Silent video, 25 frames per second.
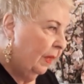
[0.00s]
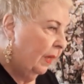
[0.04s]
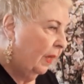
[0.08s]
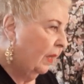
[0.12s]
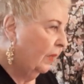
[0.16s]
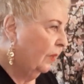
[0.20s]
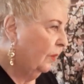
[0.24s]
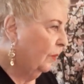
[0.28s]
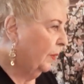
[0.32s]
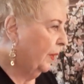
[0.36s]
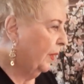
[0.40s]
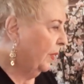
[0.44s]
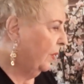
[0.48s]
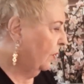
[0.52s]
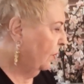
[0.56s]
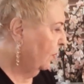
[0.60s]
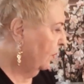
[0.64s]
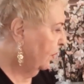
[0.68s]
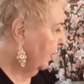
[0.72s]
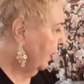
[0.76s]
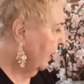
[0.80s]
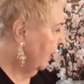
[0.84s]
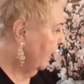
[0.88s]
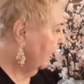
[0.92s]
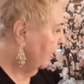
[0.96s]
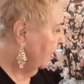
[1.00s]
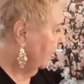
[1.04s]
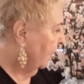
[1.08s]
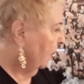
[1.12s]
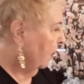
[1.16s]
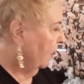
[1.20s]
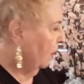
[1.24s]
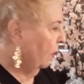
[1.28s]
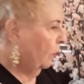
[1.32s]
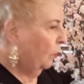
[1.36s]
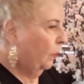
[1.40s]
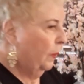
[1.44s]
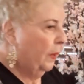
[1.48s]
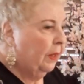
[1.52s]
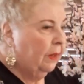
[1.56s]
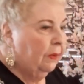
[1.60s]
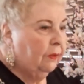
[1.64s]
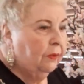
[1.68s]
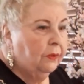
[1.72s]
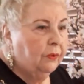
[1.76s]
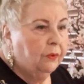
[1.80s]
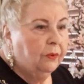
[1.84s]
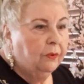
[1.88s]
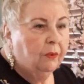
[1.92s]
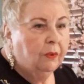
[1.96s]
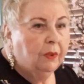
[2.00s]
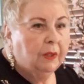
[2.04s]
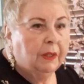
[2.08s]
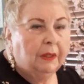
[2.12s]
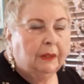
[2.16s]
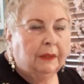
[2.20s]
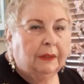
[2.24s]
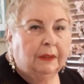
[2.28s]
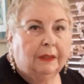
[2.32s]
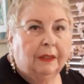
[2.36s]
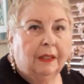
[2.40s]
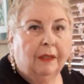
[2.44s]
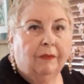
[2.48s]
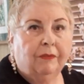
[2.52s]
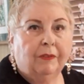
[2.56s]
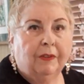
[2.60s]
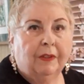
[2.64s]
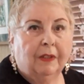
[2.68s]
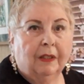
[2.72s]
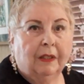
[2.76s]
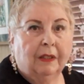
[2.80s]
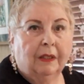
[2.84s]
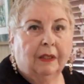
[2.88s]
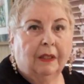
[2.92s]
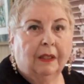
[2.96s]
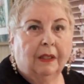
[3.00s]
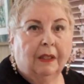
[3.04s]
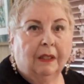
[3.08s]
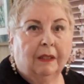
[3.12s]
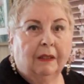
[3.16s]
How do I know that? Well, there's only 7